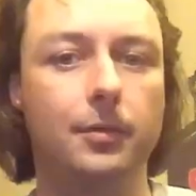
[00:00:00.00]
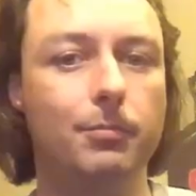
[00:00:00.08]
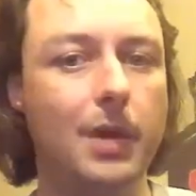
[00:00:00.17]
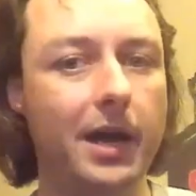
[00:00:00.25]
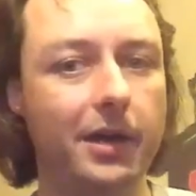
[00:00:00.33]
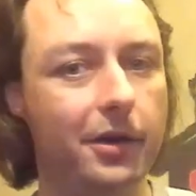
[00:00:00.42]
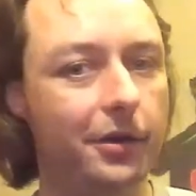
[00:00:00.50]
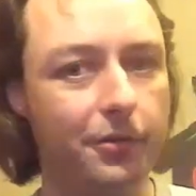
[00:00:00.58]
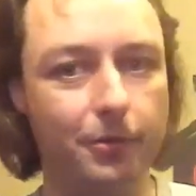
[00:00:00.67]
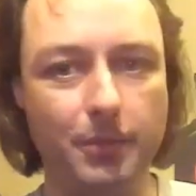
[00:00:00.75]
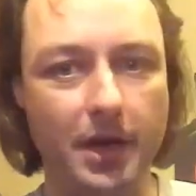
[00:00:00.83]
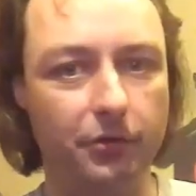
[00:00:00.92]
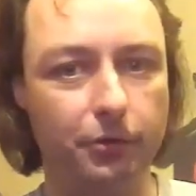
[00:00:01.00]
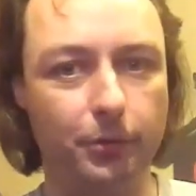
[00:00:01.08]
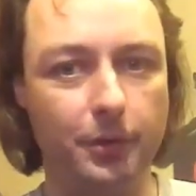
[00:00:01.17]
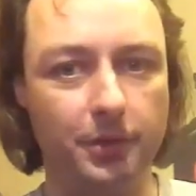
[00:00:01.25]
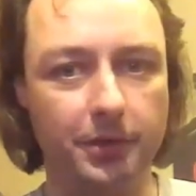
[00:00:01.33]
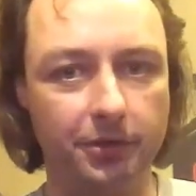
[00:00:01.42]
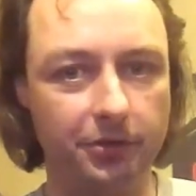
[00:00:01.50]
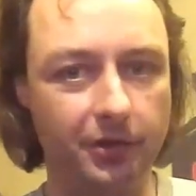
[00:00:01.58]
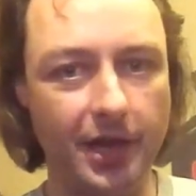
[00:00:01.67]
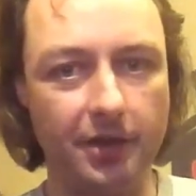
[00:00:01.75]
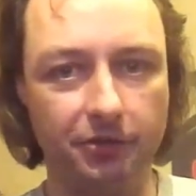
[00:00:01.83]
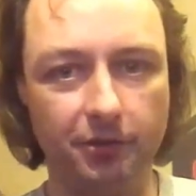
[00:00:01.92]
My other Master Replicas
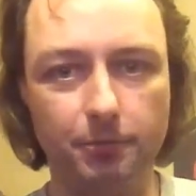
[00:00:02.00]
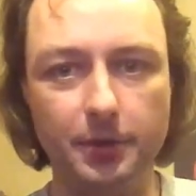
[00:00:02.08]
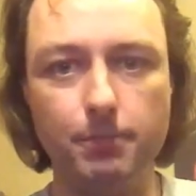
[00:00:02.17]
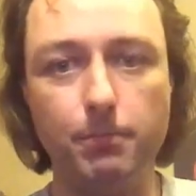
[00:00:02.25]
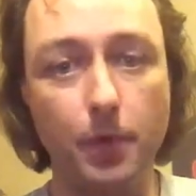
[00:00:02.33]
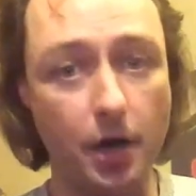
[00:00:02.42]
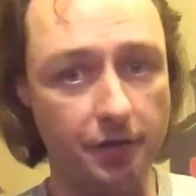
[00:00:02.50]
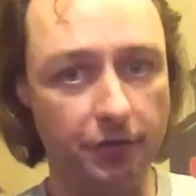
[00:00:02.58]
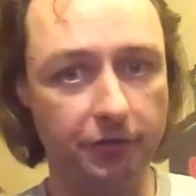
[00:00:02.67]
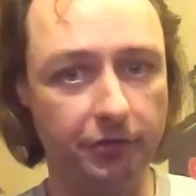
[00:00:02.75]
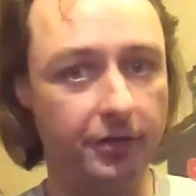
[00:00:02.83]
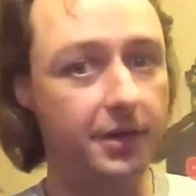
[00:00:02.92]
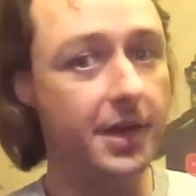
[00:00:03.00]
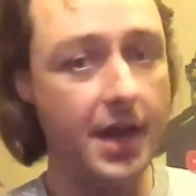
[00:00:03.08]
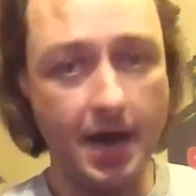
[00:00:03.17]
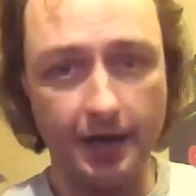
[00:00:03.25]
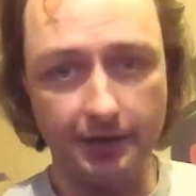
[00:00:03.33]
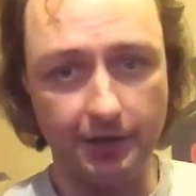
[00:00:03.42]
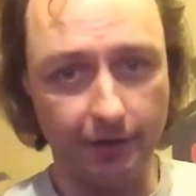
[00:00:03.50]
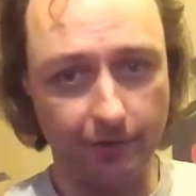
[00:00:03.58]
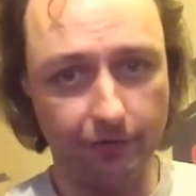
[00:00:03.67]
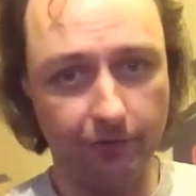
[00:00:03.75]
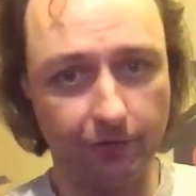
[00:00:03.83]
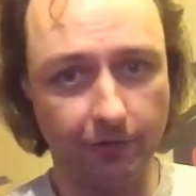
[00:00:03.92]
lasted me months, not
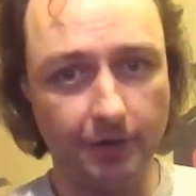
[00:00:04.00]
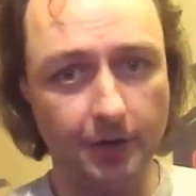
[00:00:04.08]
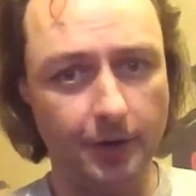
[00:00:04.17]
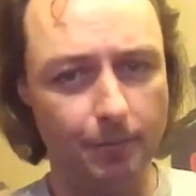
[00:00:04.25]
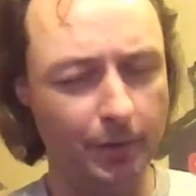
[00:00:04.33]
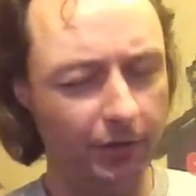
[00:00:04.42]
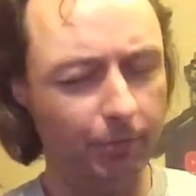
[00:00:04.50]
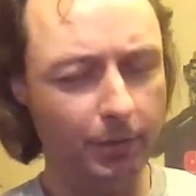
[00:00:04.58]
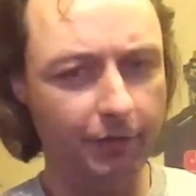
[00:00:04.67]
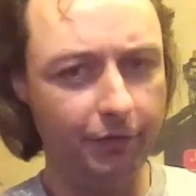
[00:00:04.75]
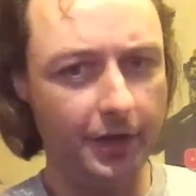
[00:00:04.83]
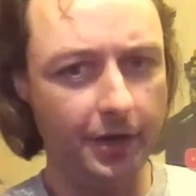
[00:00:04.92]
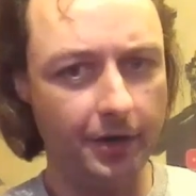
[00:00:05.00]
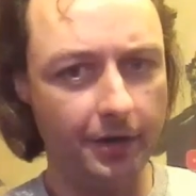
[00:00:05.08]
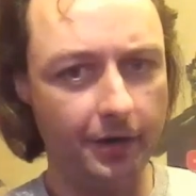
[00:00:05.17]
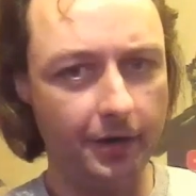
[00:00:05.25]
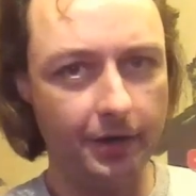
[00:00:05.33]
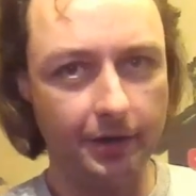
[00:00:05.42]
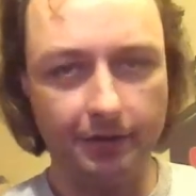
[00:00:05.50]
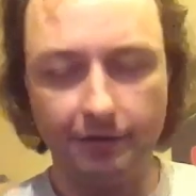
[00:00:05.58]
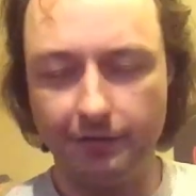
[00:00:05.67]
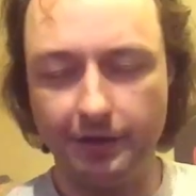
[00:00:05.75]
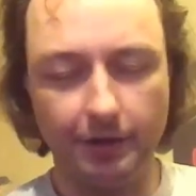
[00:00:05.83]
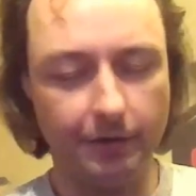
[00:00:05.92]
years. But to be fair,
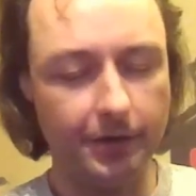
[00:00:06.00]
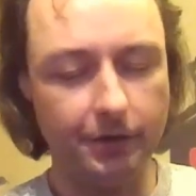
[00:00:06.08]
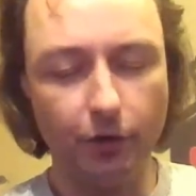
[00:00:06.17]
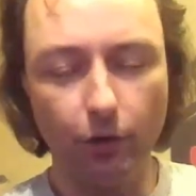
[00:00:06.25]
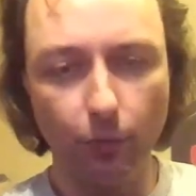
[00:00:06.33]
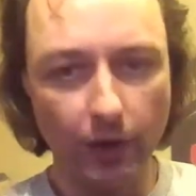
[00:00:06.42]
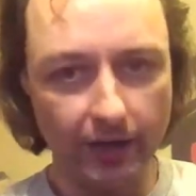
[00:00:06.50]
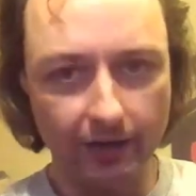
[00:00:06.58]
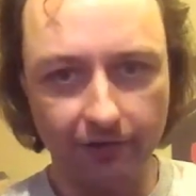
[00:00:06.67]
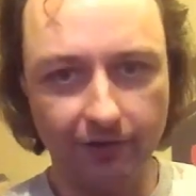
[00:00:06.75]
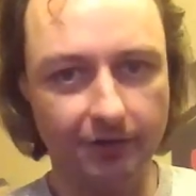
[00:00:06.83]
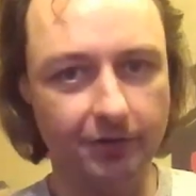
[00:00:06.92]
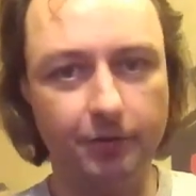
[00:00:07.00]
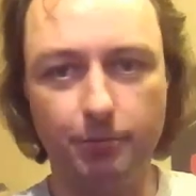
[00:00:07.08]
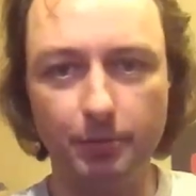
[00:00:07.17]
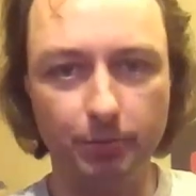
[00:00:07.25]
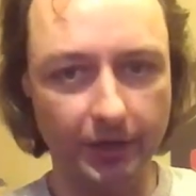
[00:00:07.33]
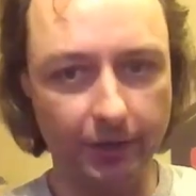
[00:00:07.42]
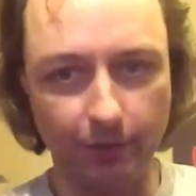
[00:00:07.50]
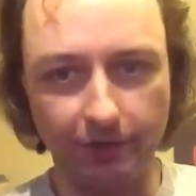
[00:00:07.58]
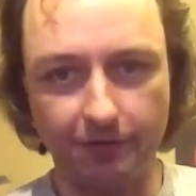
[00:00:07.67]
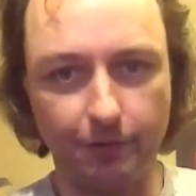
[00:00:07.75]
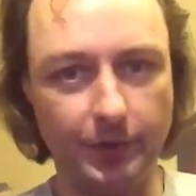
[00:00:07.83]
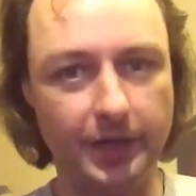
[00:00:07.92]
they are in no way intended to be played
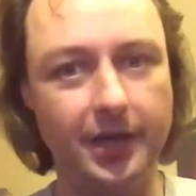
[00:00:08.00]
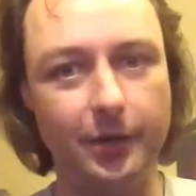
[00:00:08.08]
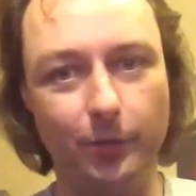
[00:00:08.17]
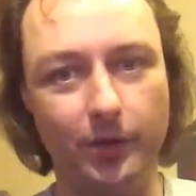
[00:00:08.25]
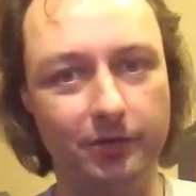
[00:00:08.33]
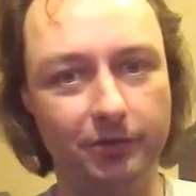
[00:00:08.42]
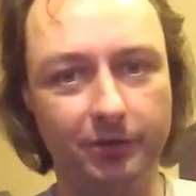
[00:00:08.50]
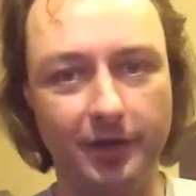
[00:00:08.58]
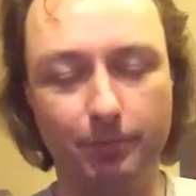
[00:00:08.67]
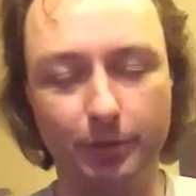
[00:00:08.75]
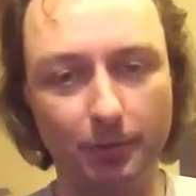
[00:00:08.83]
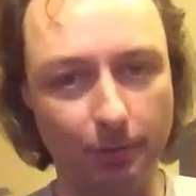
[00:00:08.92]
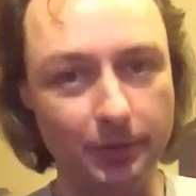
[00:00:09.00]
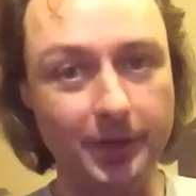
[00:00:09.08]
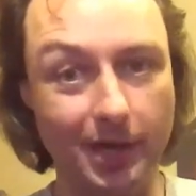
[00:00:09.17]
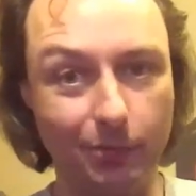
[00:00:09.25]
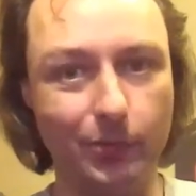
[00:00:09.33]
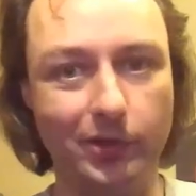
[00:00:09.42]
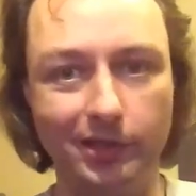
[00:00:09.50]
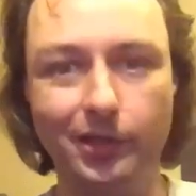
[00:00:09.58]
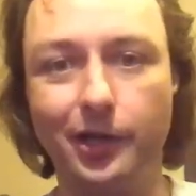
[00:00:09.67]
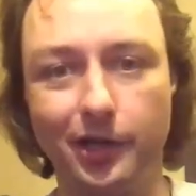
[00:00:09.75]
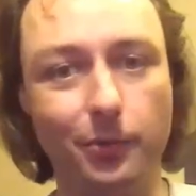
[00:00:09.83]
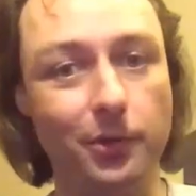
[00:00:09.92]
with the way I was. I probably got really
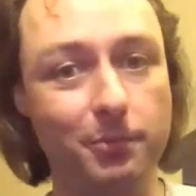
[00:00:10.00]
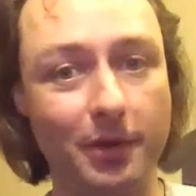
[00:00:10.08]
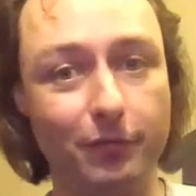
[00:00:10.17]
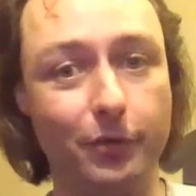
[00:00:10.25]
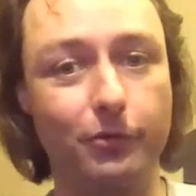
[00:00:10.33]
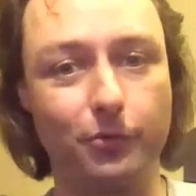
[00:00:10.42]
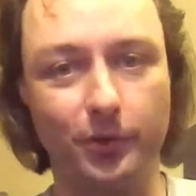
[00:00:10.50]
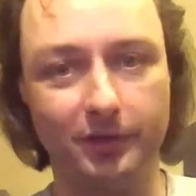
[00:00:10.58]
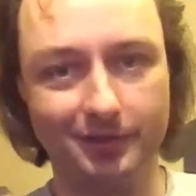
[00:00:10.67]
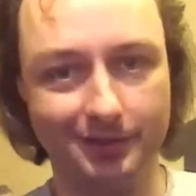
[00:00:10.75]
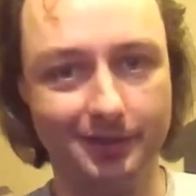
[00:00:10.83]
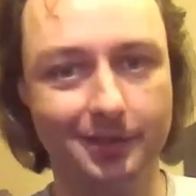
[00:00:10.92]
lucky with my first one.